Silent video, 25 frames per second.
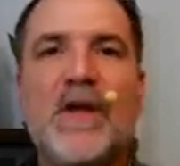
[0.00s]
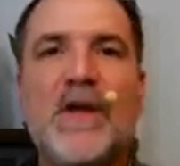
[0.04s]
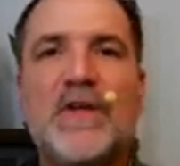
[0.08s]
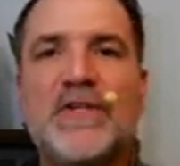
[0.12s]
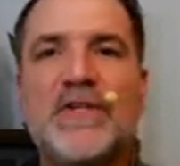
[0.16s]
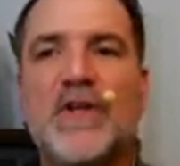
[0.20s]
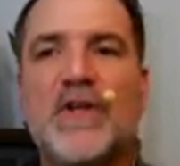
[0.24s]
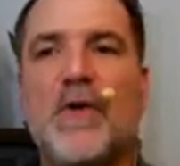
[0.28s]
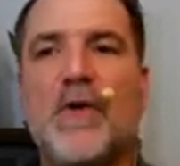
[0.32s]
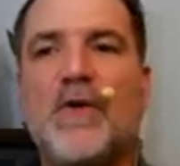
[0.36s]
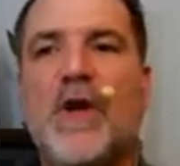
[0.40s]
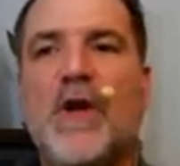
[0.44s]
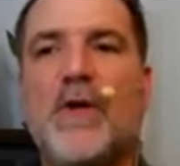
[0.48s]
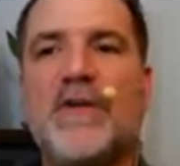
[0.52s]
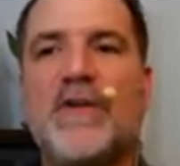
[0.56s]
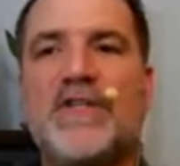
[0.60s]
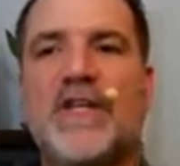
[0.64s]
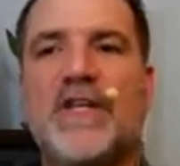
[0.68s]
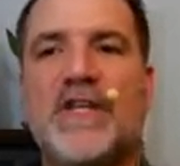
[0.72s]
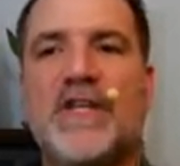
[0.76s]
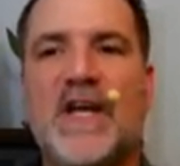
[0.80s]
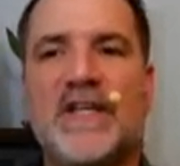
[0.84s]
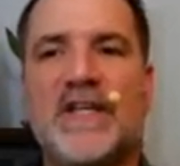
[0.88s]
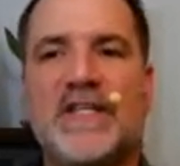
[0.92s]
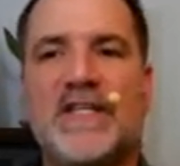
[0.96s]
So notice
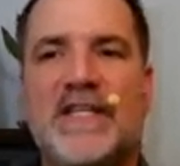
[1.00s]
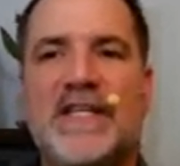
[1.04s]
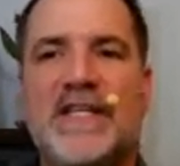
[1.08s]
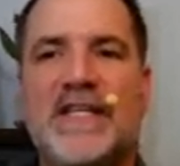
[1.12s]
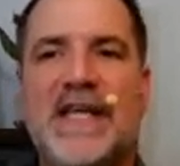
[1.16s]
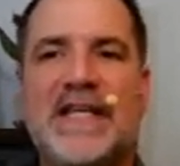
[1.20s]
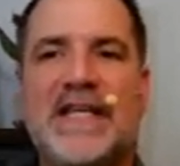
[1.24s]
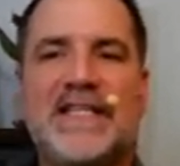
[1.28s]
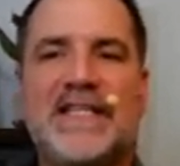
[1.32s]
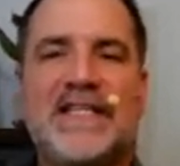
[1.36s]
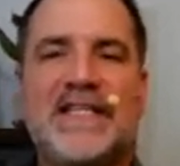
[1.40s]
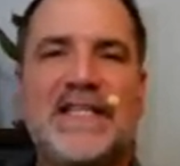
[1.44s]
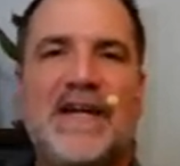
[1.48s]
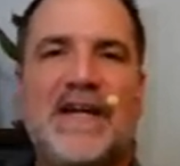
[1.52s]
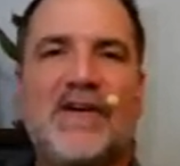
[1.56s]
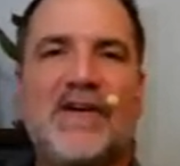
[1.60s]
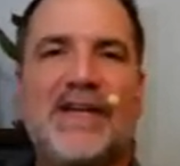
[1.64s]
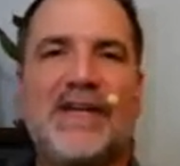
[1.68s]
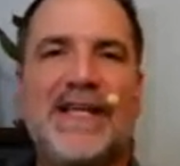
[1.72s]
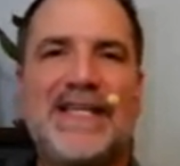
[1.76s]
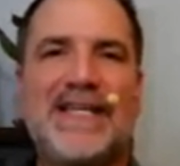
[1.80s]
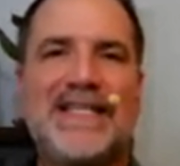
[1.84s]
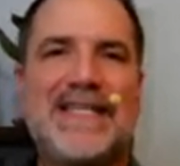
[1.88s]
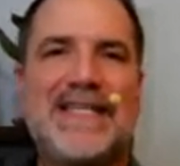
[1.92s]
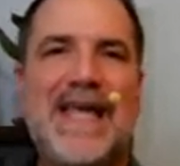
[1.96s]
it doesn't
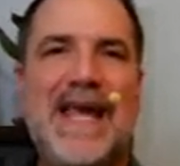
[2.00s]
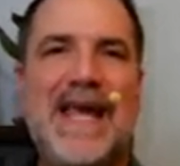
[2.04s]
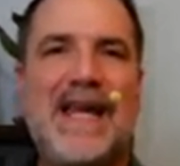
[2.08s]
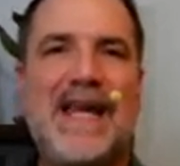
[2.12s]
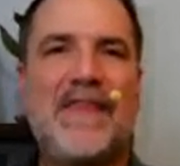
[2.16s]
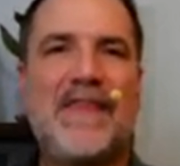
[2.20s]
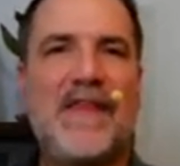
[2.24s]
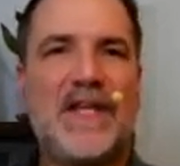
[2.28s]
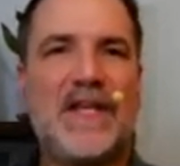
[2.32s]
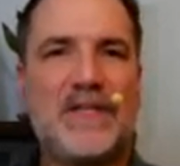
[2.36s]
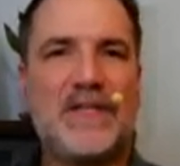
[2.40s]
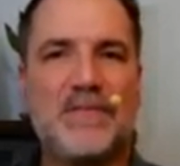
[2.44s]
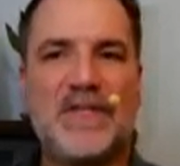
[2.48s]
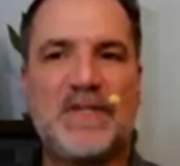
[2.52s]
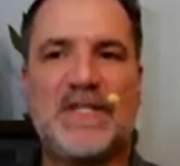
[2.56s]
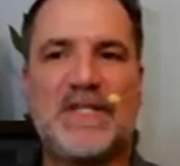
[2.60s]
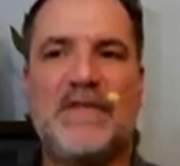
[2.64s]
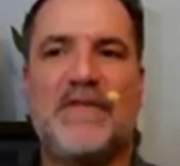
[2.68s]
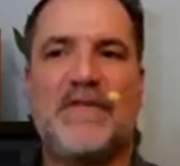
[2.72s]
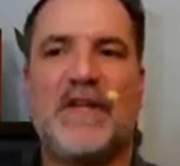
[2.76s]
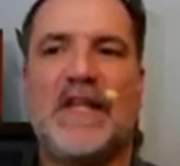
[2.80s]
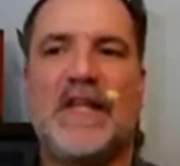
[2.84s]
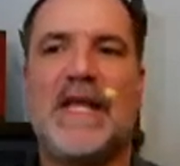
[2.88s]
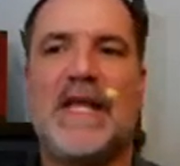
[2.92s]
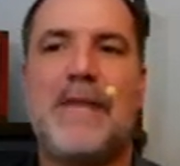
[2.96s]
necessarily say anything
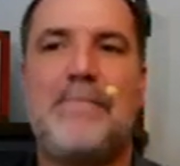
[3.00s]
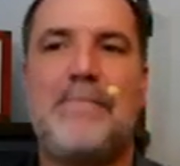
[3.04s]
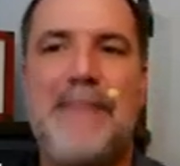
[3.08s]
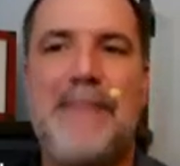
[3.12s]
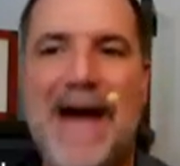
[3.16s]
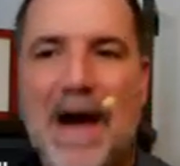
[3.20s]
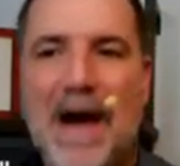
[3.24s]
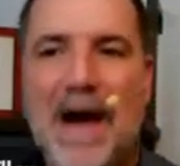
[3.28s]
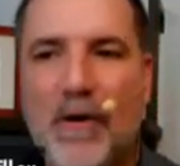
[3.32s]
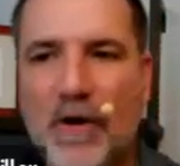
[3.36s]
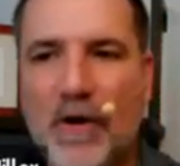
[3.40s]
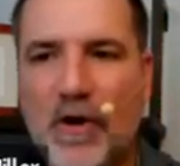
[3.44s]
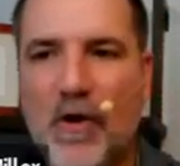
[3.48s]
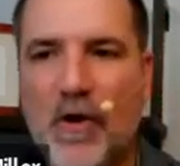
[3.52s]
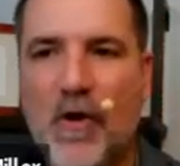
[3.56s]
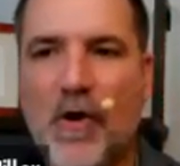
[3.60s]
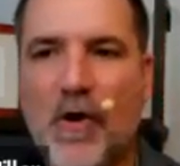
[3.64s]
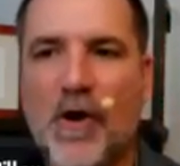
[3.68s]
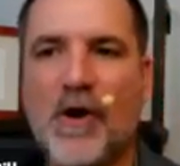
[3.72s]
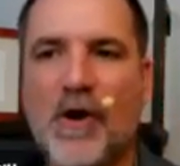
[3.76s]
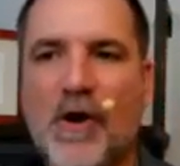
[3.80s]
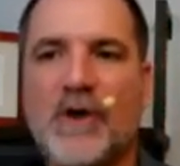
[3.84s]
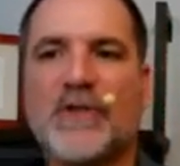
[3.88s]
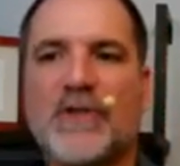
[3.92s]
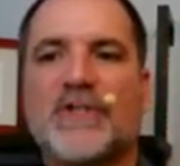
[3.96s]
specifically about
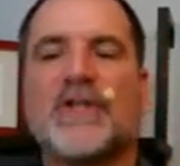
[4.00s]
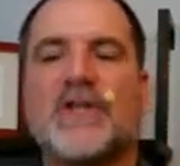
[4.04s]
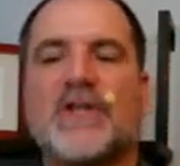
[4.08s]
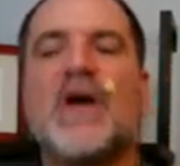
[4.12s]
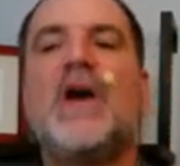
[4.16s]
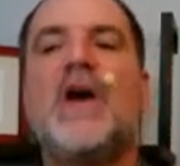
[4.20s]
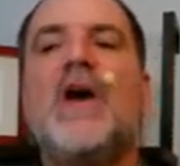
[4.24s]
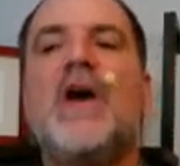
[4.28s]
cars,